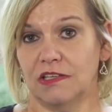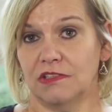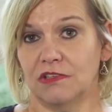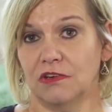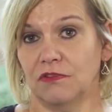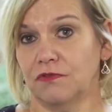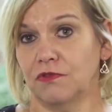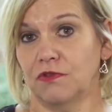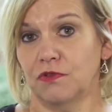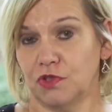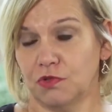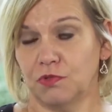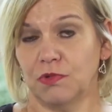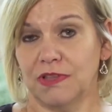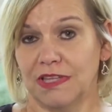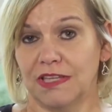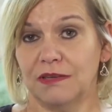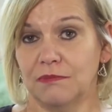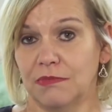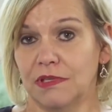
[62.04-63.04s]
and of course
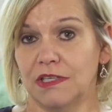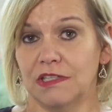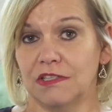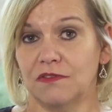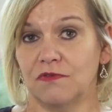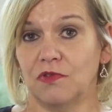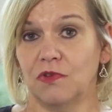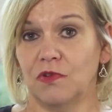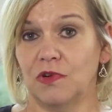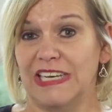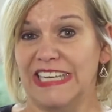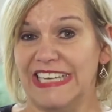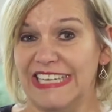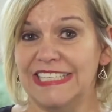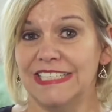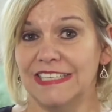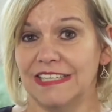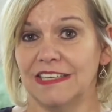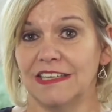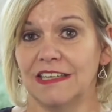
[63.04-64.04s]
what that means for
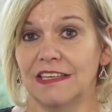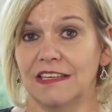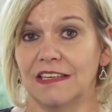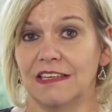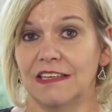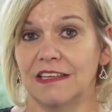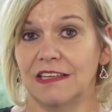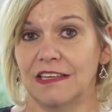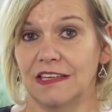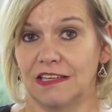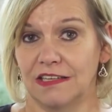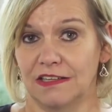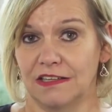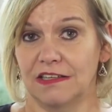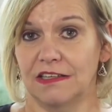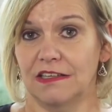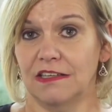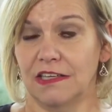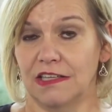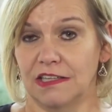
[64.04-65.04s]
leading
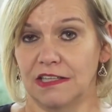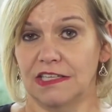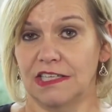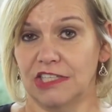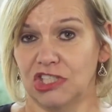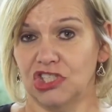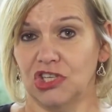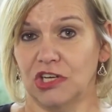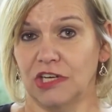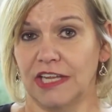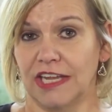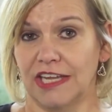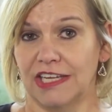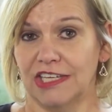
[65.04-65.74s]
in the digital